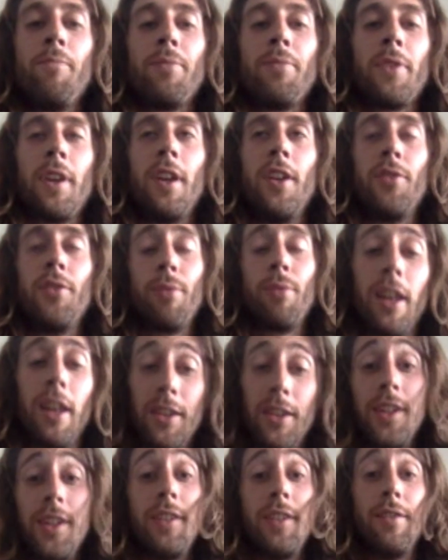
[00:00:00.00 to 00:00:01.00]
is
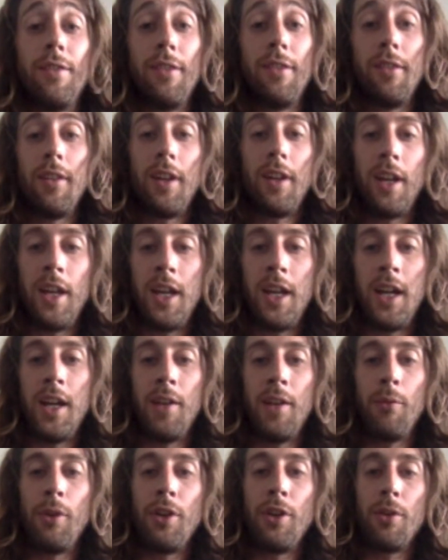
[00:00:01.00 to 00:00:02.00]
relative. And
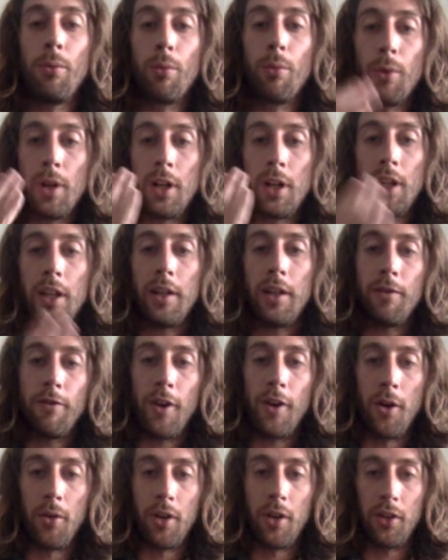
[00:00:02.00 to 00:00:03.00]
when you're really
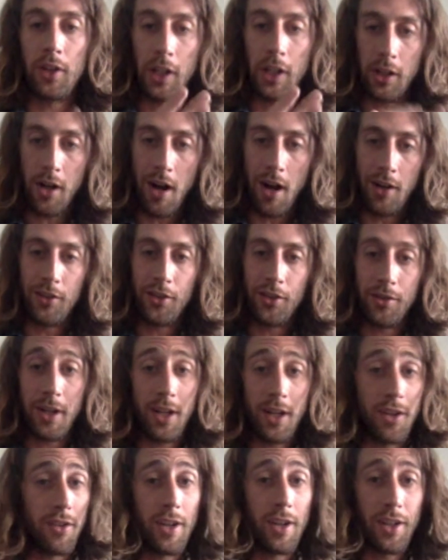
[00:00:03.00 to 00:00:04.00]
focused and concentrated and
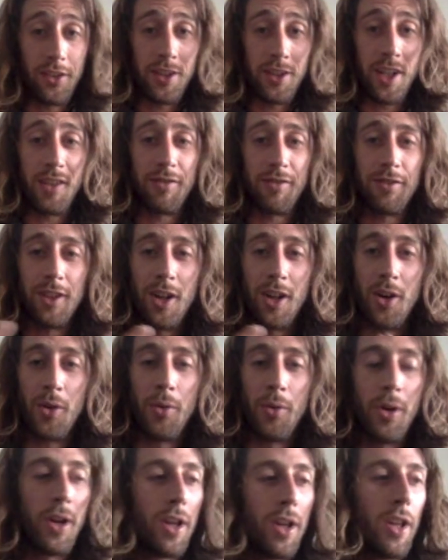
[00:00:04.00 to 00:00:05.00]
you're in a state of flow,
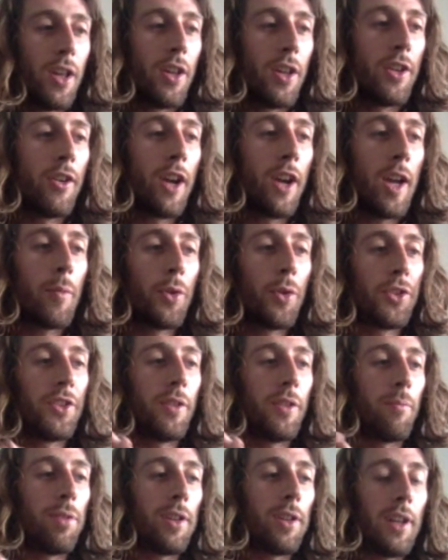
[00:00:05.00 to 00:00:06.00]
you're able to
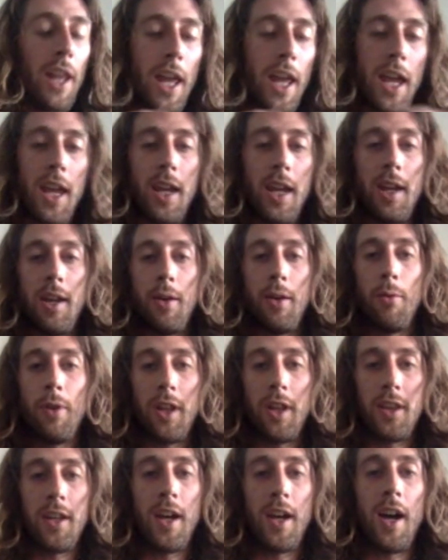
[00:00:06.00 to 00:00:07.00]
play with
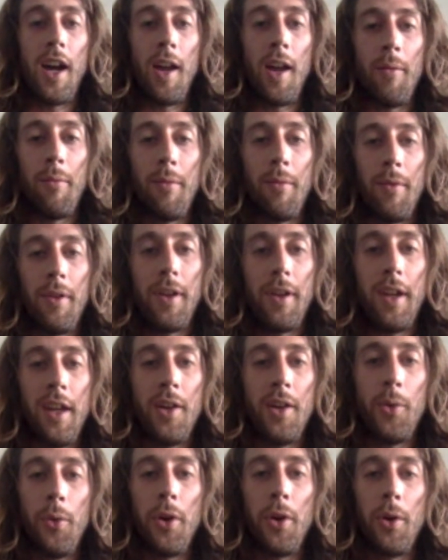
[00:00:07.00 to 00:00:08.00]
time in a
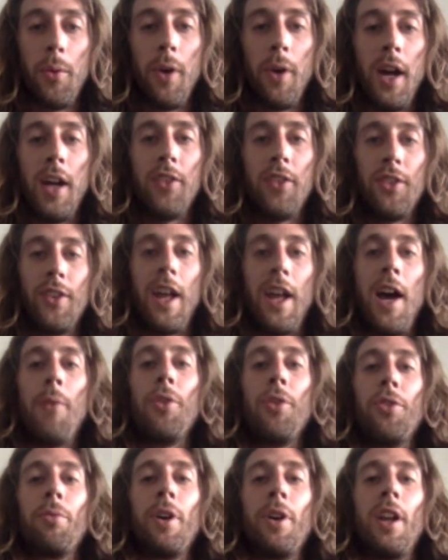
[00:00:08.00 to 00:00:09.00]
weird way. So that was
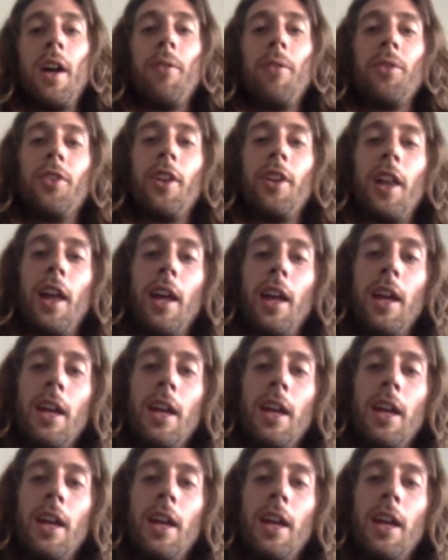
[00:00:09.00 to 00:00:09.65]
when I was like,